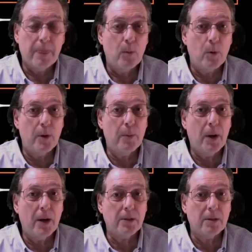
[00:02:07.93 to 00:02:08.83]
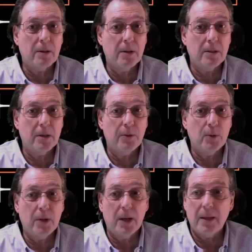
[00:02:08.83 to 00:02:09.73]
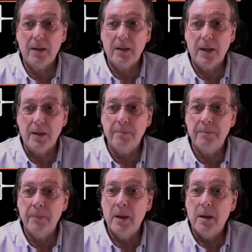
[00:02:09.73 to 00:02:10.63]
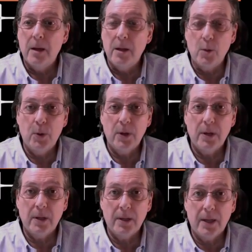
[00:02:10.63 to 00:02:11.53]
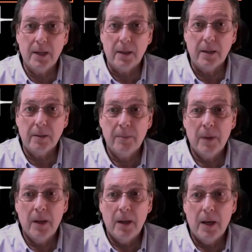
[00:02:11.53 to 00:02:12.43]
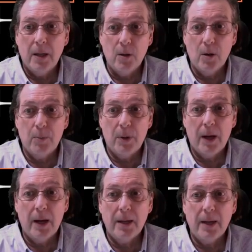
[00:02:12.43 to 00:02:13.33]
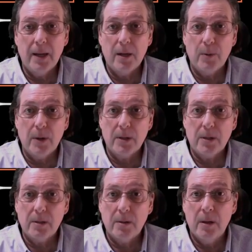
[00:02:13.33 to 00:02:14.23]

what we posit is if you take that data and you put it in a data lake and you apply A W S